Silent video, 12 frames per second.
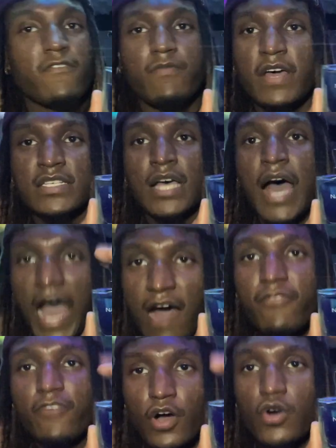is a, an
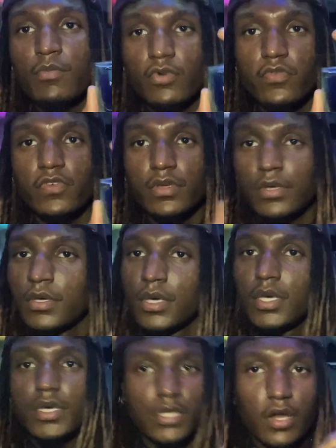iPhone movie.
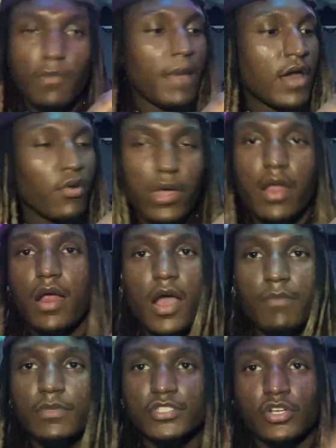No, I don't care how
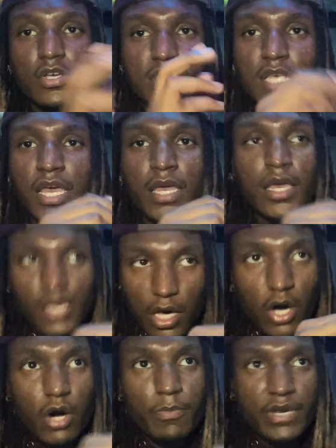much y'all say.
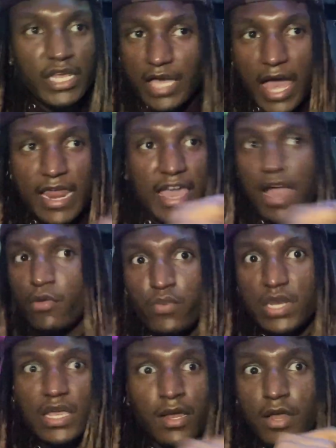Oh, but they got they got
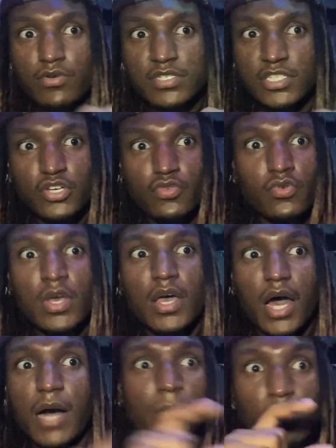really close to
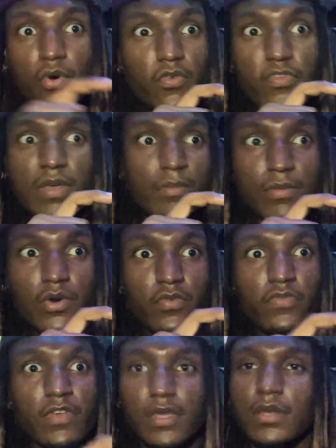a movie movie.